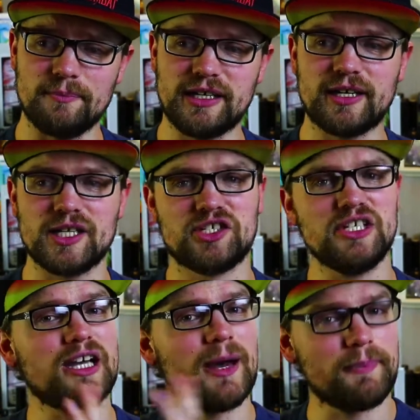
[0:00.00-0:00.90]
because
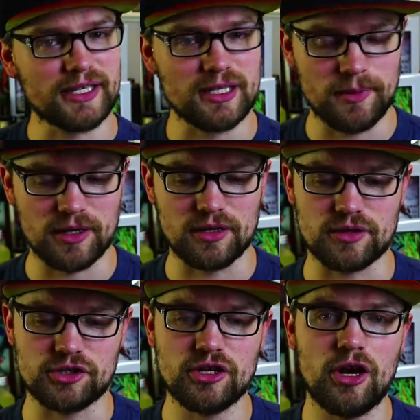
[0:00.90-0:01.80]
she got picked up on
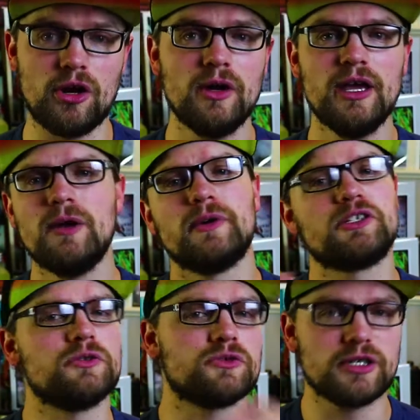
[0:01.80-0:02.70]
another show when
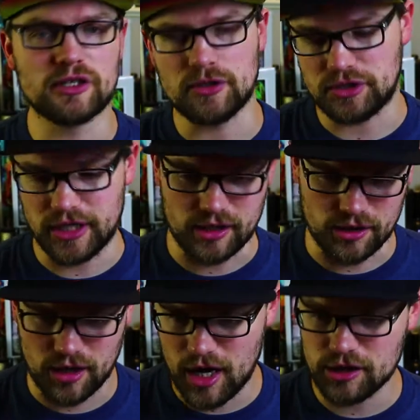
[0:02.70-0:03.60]
she was renegotiating
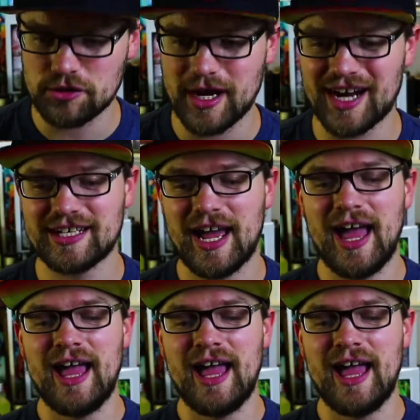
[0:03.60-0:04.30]
her contract.